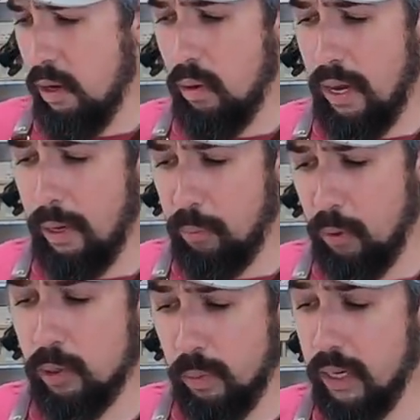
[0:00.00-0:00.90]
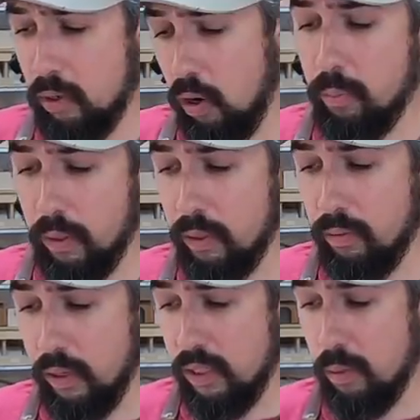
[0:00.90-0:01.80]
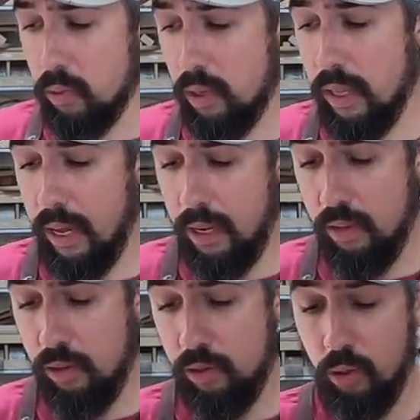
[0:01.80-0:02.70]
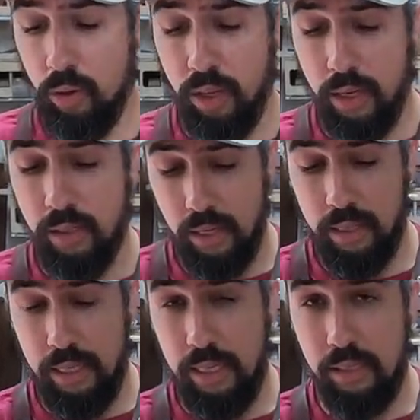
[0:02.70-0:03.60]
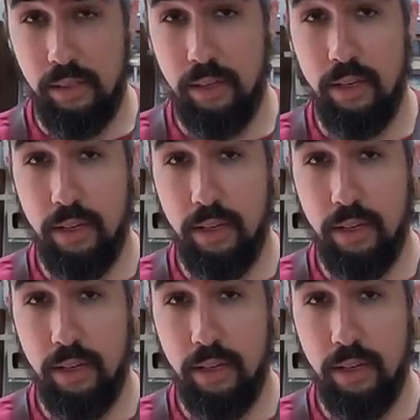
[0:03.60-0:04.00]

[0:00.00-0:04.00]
Well, I approach my guitar building very similar to that in certain things like this.